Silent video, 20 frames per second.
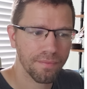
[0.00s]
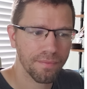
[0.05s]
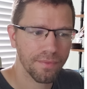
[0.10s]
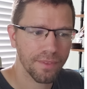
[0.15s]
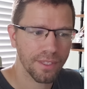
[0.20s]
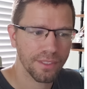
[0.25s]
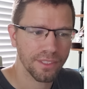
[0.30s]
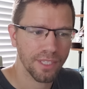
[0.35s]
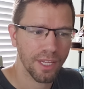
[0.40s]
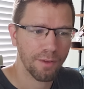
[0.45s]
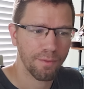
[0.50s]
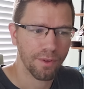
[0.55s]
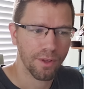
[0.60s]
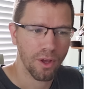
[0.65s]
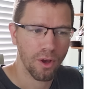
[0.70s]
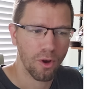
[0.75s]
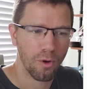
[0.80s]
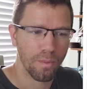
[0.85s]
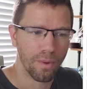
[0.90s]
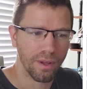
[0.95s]
It's not a
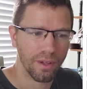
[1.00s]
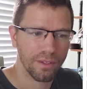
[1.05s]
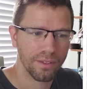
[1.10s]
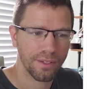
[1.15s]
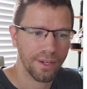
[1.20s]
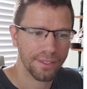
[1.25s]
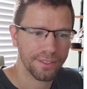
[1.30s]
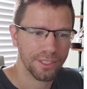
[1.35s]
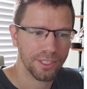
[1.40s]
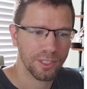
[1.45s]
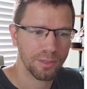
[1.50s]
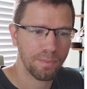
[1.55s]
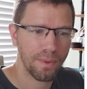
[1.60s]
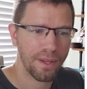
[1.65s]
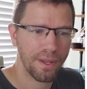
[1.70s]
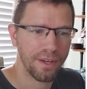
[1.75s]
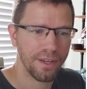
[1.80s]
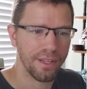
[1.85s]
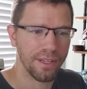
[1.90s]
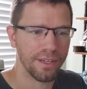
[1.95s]
Vekoma, not
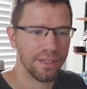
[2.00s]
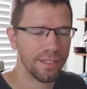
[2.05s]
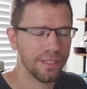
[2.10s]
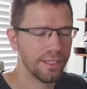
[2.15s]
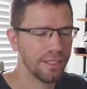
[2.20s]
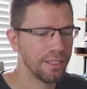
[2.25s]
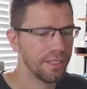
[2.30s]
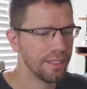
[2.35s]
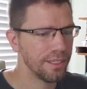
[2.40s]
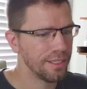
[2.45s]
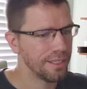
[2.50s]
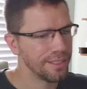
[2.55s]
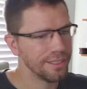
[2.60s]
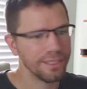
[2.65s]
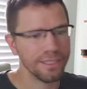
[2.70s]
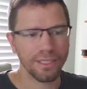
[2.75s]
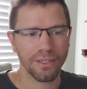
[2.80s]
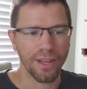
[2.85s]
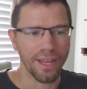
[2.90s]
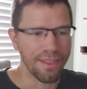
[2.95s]
suspended.
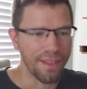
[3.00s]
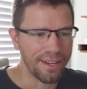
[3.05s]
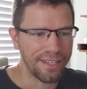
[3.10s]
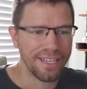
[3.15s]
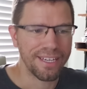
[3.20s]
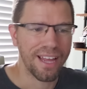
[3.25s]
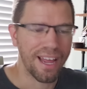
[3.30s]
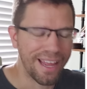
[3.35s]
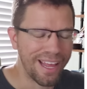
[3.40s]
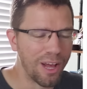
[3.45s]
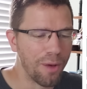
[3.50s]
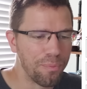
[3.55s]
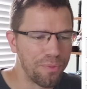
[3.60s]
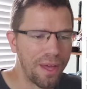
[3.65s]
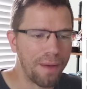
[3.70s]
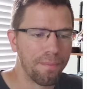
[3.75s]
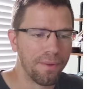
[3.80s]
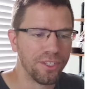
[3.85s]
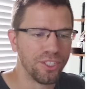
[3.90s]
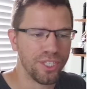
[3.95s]
Okay, that did not help that
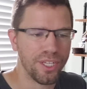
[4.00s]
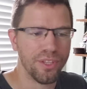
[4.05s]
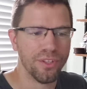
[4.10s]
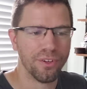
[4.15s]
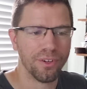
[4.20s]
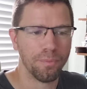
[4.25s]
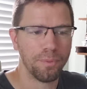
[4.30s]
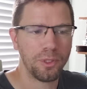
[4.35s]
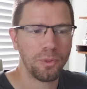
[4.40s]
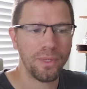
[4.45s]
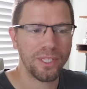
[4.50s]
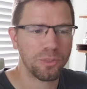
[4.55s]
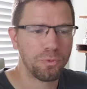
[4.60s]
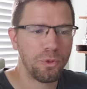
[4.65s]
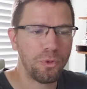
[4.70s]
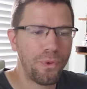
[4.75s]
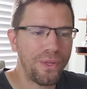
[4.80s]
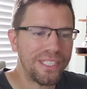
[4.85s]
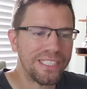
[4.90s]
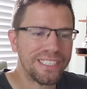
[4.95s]
much either. It's
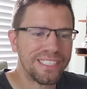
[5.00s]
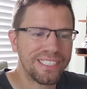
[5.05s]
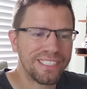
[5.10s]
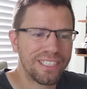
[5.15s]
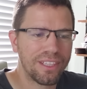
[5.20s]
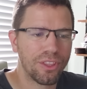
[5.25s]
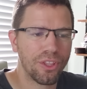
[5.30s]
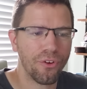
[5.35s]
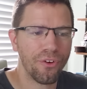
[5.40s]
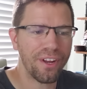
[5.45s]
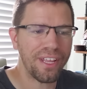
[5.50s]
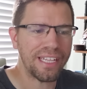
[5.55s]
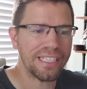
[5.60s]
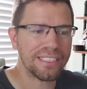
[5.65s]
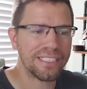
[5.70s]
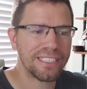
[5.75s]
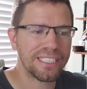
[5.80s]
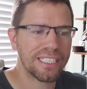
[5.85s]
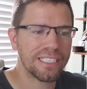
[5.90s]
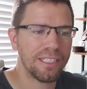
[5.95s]
between 30 and
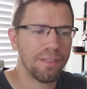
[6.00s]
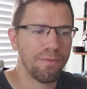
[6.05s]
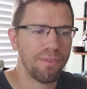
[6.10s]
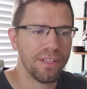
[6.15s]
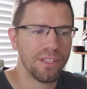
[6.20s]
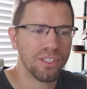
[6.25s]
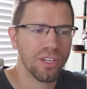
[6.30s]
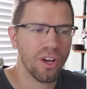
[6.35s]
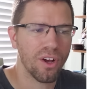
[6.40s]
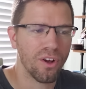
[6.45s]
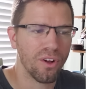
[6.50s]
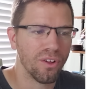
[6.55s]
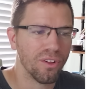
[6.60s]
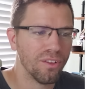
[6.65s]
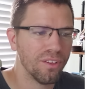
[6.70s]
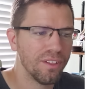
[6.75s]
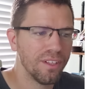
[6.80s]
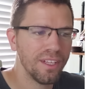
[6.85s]
60 feet tall.